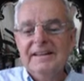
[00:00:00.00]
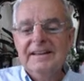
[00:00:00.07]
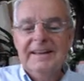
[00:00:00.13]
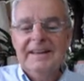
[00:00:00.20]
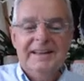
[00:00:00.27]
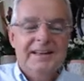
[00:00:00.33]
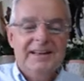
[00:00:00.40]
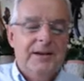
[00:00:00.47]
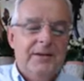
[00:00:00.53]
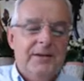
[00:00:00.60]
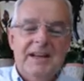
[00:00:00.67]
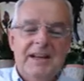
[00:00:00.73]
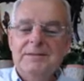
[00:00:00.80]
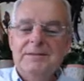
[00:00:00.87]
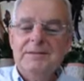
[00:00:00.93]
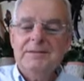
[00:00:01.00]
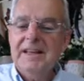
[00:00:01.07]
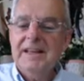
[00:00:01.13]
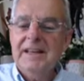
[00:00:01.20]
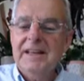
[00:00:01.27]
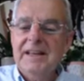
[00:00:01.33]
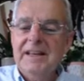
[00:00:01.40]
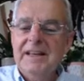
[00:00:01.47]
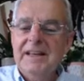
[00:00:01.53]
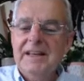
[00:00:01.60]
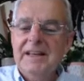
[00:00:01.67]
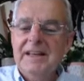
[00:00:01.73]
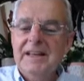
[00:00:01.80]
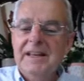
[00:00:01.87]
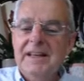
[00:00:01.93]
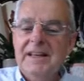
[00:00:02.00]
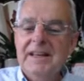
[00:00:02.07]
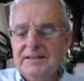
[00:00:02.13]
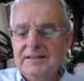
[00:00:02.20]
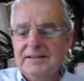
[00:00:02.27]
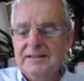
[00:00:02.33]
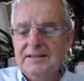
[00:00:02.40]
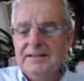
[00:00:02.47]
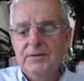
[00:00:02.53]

You know, it's pennies. So